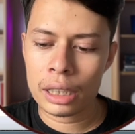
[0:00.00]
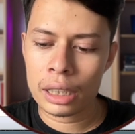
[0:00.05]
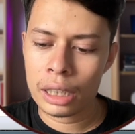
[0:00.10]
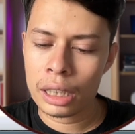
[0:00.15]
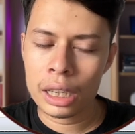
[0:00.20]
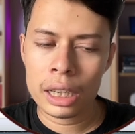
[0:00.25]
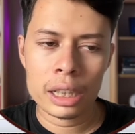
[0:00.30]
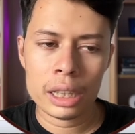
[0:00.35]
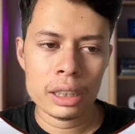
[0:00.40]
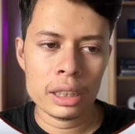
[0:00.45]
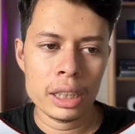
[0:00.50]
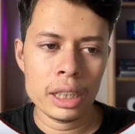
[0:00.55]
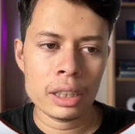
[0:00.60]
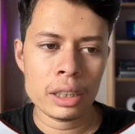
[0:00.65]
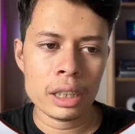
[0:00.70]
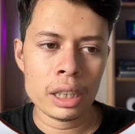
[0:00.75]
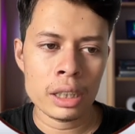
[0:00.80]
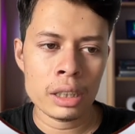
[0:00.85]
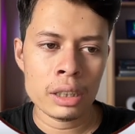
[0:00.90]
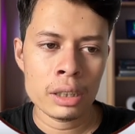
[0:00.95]
layer and
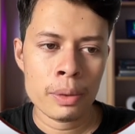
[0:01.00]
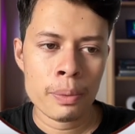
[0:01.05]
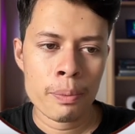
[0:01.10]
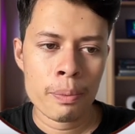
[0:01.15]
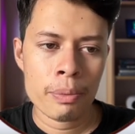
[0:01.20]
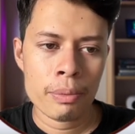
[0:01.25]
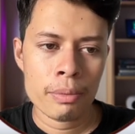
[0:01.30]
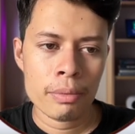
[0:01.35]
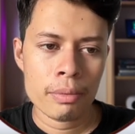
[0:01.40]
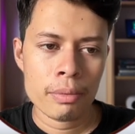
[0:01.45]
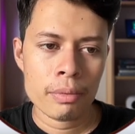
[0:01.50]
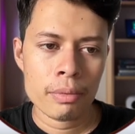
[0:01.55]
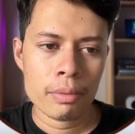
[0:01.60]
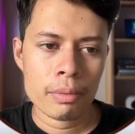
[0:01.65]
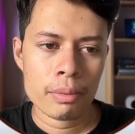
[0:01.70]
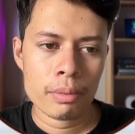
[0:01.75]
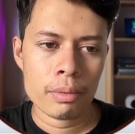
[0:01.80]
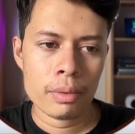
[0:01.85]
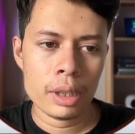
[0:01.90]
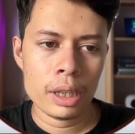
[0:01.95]
enter.
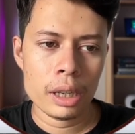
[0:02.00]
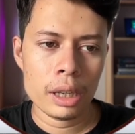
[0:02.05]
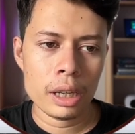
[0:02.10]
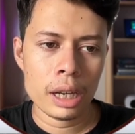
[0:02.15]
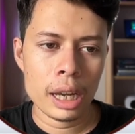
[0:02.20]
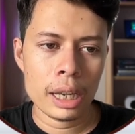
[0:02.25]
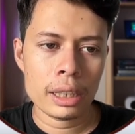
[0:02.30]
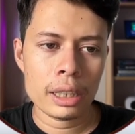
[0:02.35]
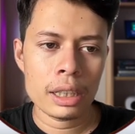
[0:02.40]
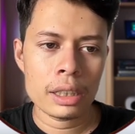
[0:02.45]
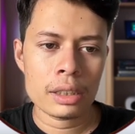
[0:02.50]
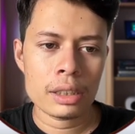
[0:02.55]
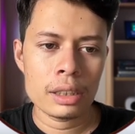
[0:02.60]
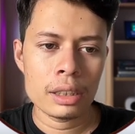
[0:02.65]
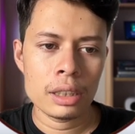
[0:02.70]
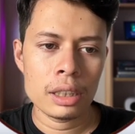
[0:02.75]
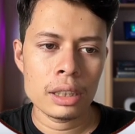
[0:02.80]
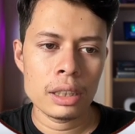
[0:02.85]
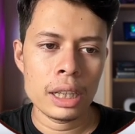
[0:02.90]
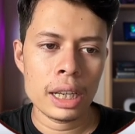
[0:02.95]
Then I can
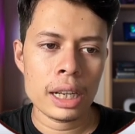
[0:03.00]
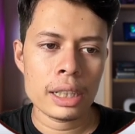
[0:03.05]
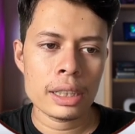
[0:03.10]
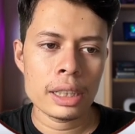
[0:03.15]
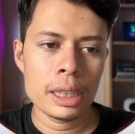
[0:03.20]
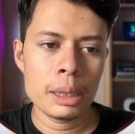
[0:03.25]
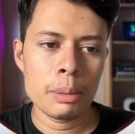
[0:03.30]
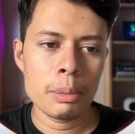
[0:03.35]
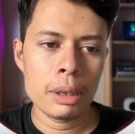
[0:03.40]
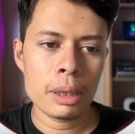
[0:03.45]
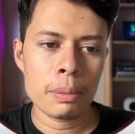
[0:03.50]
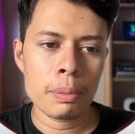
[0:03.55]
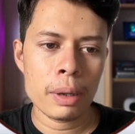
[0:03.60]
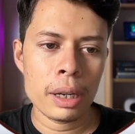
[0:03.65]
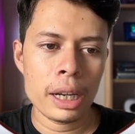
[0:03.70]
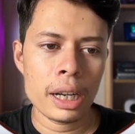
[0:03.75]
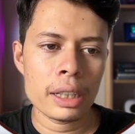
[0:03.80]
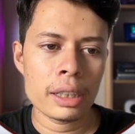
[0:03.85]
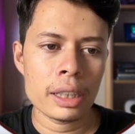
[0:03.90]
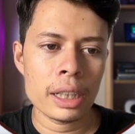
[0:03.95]
see there is an event
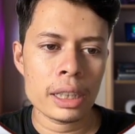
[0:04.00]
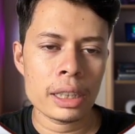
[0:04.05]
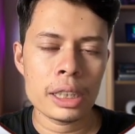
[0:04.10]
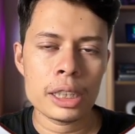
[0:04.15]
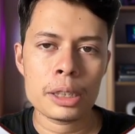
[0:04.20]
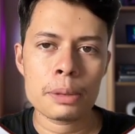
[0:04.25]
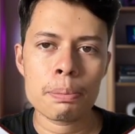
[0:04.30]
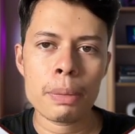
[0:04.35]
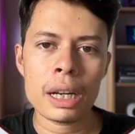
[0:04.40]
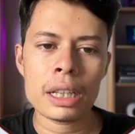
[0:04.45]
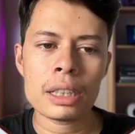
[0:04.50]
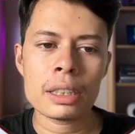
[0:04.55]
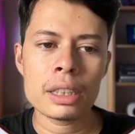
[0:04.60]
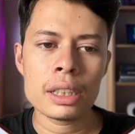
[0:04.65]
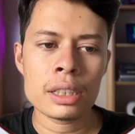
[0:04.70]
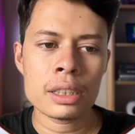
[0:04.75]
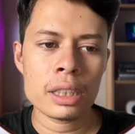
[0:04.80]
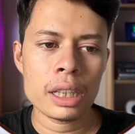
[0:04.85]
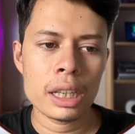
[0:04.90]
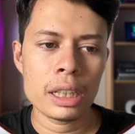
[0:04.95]
fire that is
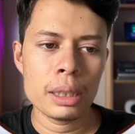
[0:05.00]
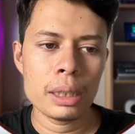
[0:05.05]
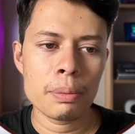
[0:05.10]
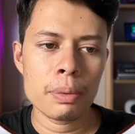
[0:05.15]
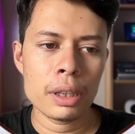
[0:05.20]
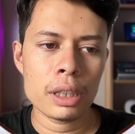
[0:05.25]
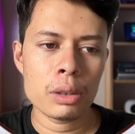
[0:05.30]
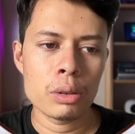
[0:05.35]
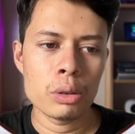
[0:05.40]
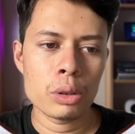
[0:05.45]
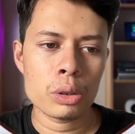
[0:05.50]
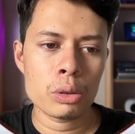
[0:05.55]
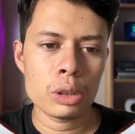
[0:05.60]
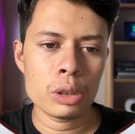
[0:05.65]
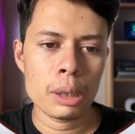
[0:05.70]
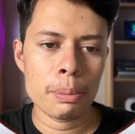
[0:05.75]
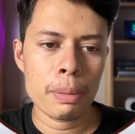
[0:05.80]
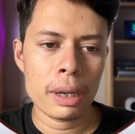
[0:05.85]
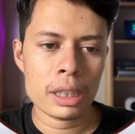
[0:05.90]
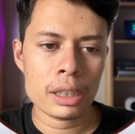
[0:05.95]
purchase, and if I go to
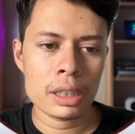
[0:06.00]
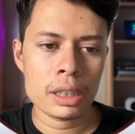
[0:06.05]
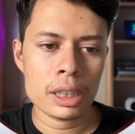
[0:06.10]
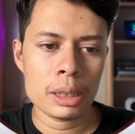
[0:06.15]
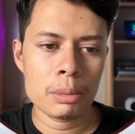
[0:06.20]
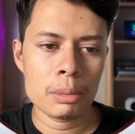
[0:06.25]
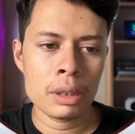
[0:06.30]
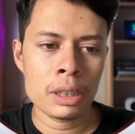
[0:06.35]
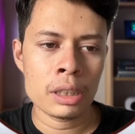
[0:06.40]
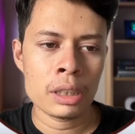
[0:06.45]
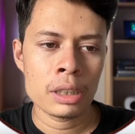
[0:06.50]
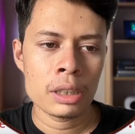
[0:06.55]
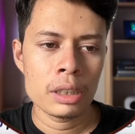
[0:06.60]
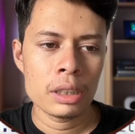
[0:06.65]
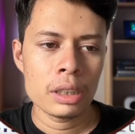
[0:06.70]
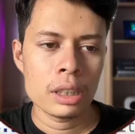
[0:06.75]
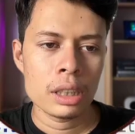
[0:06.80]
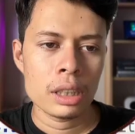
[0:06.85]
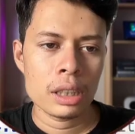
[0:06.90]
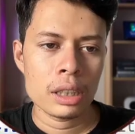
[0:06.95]
the purchase event,
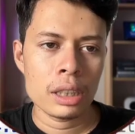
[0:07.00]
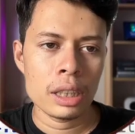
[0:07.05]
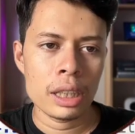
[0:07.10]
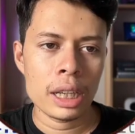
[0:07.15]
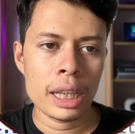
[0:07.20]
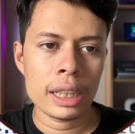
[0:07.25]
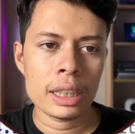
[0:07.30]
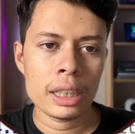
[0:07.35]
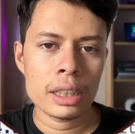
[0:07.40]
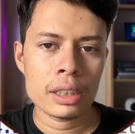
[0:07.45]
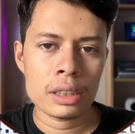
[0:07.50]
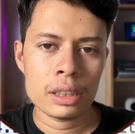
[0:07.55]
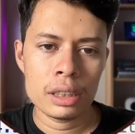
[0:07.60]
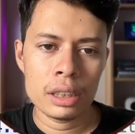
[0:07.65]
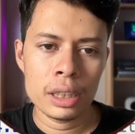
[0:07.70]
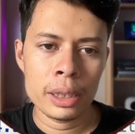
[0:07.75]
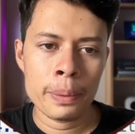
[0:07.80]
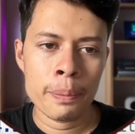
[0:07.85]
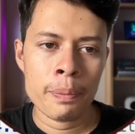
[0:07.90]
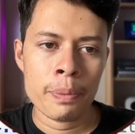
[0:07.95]
then I can
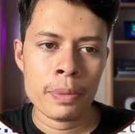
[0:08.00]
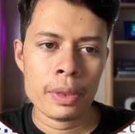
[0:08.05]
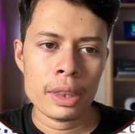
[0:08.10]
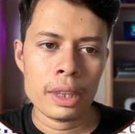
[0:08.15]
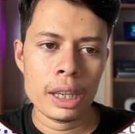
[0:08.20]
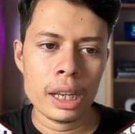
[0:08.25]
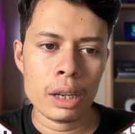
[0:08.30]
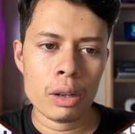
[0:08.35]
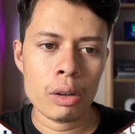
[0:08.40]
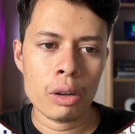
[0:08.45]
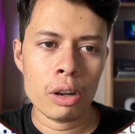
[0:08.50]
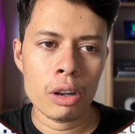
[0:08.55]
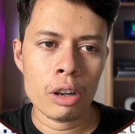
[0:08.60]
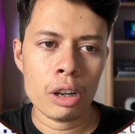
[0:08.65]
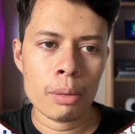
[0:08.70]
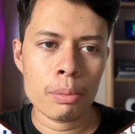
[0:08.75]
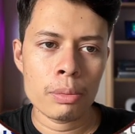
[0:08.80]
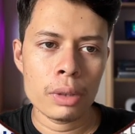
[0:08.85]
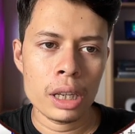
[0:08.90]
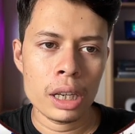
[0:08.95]
see there all
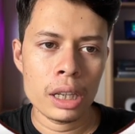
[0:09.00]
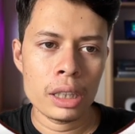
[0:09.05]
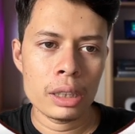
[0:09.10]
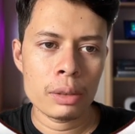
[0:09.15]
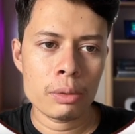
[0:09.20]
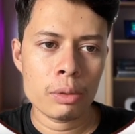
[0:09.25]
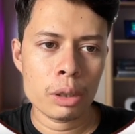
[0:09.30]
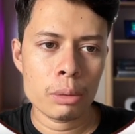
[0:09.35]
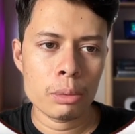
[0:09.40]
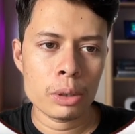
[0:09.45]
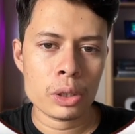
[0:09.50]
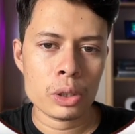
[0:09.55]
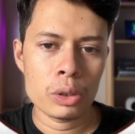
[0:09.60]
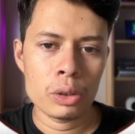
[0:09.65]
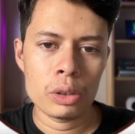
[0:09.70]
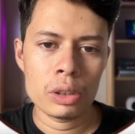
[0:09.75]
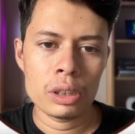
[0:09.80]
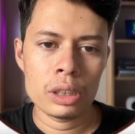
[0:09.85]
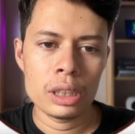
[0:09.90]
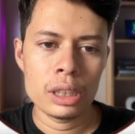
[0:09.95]
of the
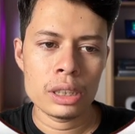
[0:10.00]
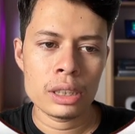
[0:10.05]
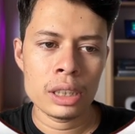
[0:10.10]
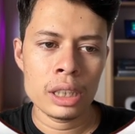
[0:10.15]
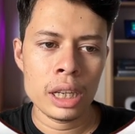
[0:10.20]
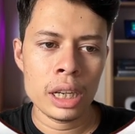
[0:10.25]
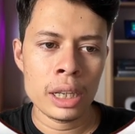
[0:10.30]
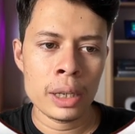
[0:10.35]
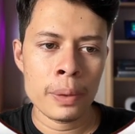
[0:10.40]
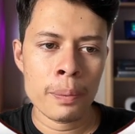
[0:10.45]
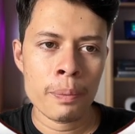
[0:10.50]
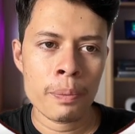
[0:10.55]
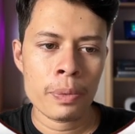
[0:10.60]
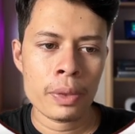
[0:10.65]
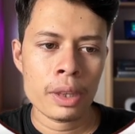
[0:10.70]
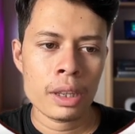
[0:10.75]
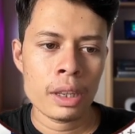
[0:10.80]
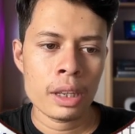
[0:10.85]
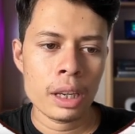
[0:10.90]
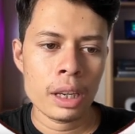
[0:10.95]
information is here.
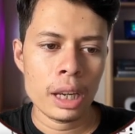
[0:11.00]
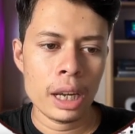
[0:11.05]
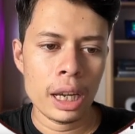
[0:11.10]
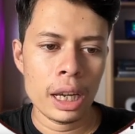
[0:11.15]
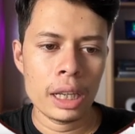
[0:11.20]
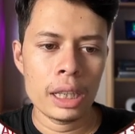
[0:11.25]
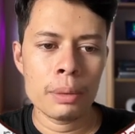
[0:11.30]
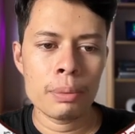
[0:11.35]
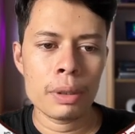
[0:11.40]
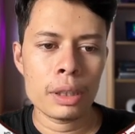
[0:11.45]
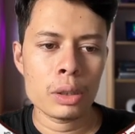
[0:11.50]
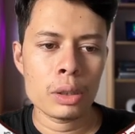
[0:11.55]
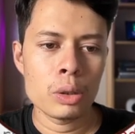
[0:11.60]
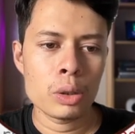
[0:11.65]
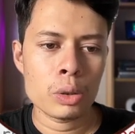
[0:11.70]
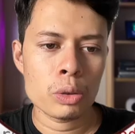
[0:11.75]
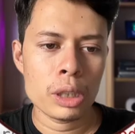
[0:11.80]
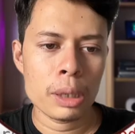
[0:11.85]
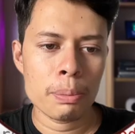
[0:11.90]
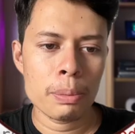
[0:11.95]
And if I
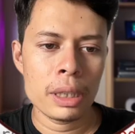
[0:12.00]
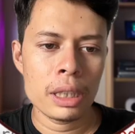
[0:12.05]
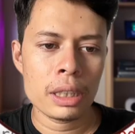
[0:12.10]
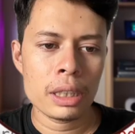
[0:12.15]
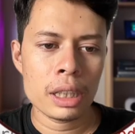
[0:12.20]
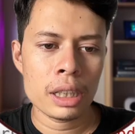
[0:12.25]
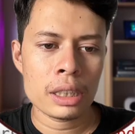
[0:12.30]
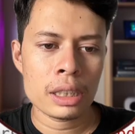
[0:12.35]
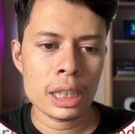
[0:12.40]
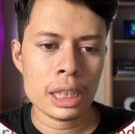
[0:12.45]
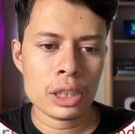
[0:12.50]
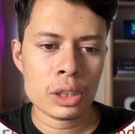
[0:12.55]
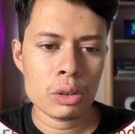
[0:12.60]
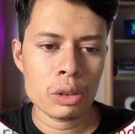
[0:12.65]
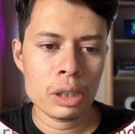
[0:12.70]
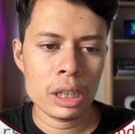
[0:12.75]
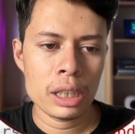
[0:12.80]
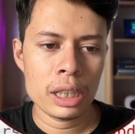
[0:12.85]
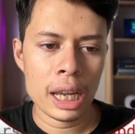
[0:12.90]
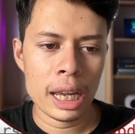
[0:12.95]
go to the Pinterest
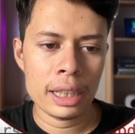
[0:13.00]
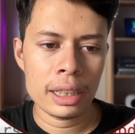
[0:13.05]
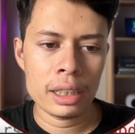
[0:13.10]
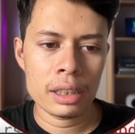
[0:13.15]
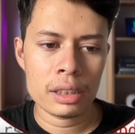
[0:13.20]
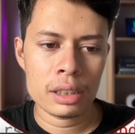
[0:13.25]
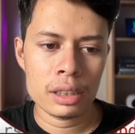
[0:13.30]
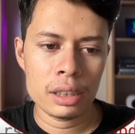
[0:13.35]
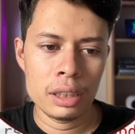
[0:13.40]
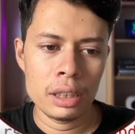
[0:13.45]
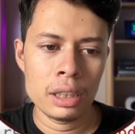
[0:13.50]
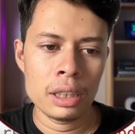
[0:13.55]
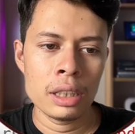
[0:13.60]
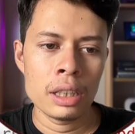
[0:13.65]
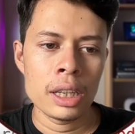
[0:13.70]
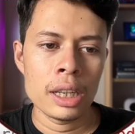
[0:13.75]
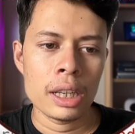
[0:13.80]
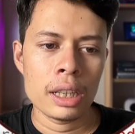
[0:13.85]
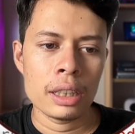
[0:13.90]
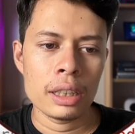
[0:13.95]
section, and I can see
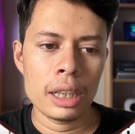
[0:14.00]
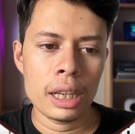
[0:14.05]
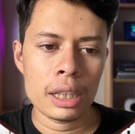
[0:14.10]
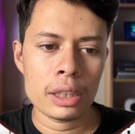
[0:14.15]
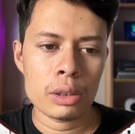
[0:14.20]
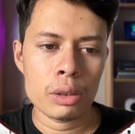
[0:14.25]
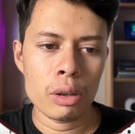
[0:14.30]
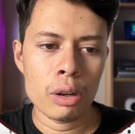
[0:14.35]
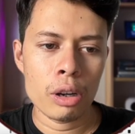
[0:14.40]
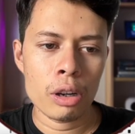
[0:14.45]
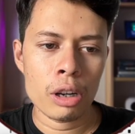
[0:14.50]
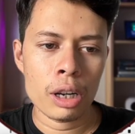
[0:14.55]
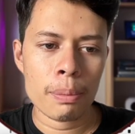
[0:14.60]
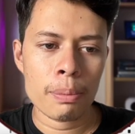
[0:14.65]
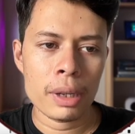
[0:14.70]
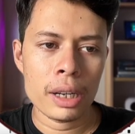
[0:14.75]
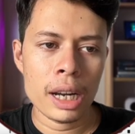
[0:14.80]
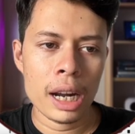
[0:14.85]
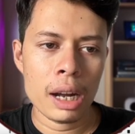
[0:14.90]
there is all of the